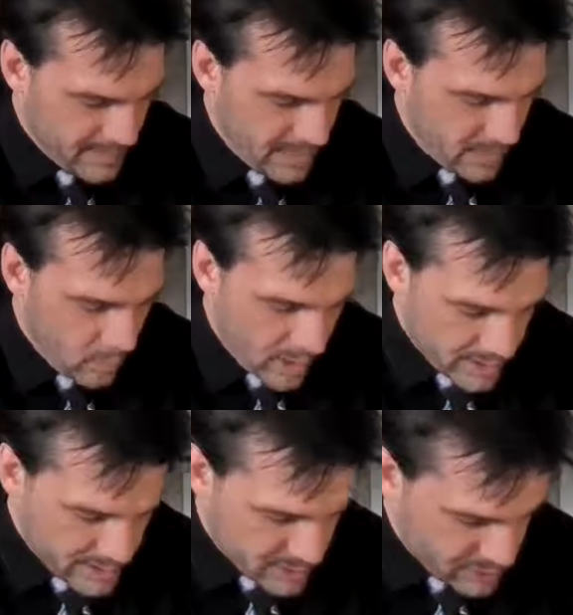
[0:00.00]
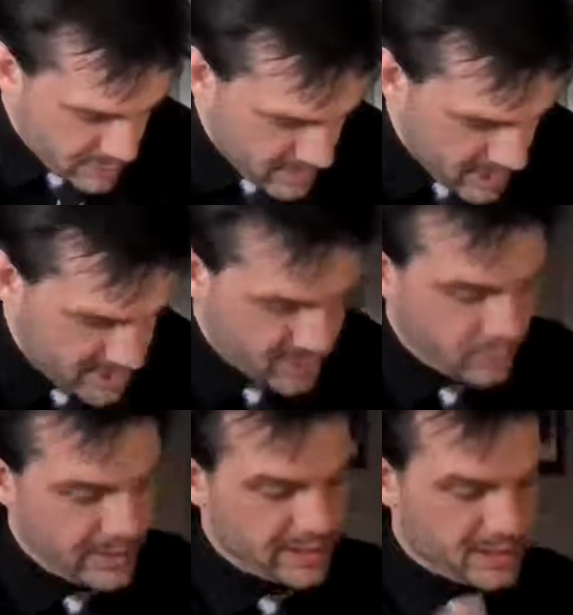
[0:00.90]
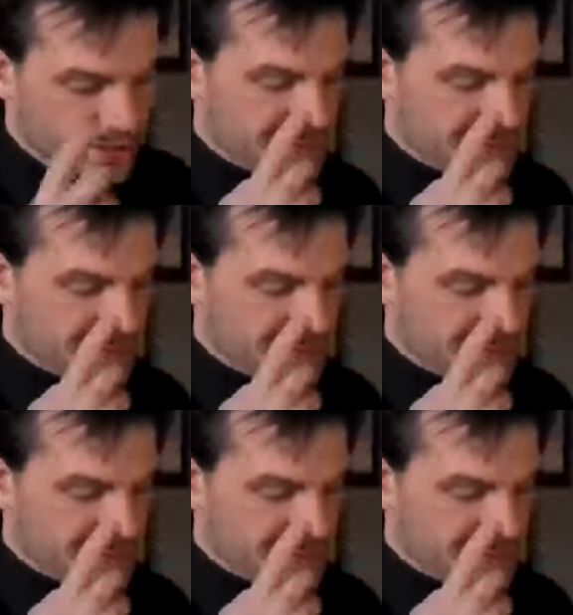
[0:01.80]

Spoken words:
And I want to stream on Twitch.